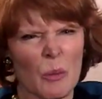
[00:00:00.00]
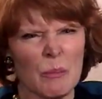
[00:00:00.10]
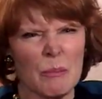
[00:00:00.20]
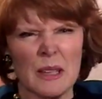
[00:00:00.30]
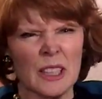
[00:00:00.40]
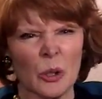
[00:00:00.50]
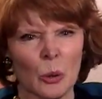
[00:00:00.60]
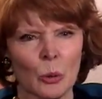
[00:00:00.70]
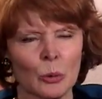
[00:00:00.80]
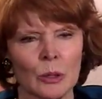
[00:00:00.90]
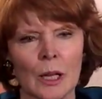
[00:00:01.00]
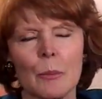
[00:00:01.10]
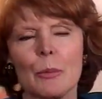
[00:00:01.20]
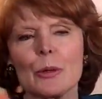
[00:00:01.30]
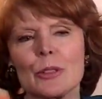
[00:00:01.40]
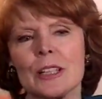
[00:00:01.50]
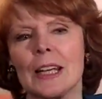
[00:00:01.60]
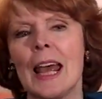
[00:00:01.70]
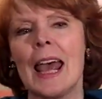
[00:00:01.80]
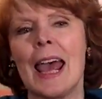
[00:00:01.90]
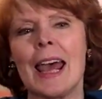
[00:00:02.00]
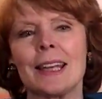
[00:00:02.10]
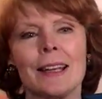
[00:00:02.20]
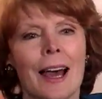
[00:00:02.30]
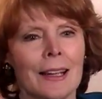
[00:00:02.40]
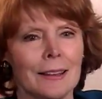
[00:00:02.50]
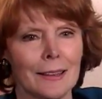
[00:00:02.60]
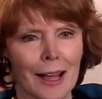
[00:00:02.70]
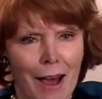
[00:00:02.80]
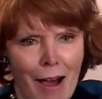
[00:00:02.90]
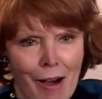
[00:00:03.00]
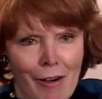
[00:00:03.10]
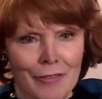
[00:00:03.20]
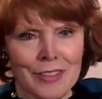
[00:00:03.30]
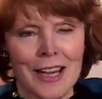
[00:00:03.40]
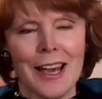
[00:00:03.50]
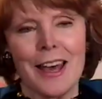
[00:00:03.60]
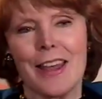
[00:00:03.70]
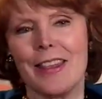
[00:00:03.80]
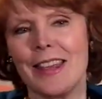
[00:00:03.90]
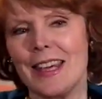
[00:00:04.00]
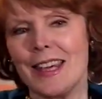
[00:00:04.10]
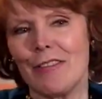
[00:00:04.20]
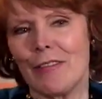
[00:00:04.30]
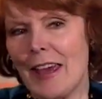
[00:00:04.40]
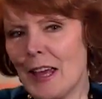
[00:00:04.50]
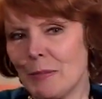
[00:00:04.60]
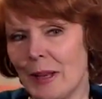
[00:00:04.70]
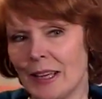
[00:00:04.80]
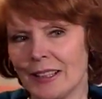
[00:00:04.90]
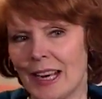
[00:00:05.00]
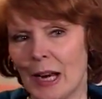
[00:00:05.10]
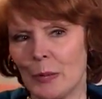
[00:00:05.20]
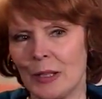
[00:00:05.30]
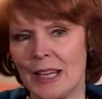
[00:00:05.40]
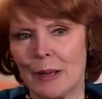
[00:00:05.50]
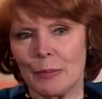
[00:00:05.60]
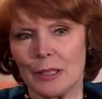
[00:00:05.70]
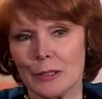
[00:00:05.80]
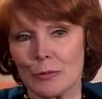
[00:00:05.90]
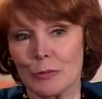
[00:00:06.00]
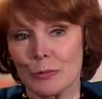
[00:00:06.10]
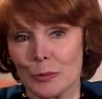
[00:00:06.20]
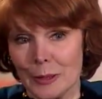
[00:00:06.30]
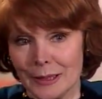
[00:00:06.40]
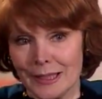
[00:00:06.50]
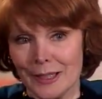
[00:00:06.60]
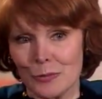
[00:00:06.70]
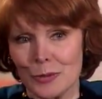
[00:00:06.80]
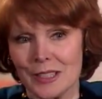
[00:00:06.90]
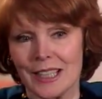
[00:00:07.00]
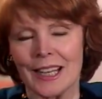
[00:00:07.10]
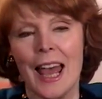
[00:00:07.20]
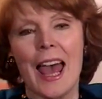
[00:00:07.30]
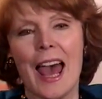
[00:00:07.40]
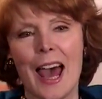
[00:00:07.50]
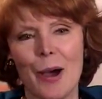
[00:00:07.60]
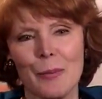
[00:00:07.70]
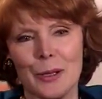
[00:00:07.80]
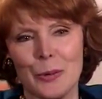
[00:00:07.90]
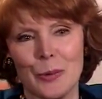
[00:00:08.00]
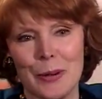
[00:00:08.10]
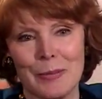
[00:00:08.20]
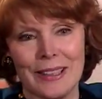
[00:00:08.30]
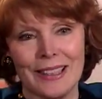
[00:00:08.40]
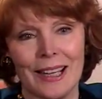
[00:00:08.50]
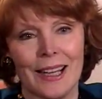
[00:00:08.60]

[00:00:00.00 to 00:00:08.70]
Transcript: mean old person. And I loved the fan mail that I would get because it was really interesting how many women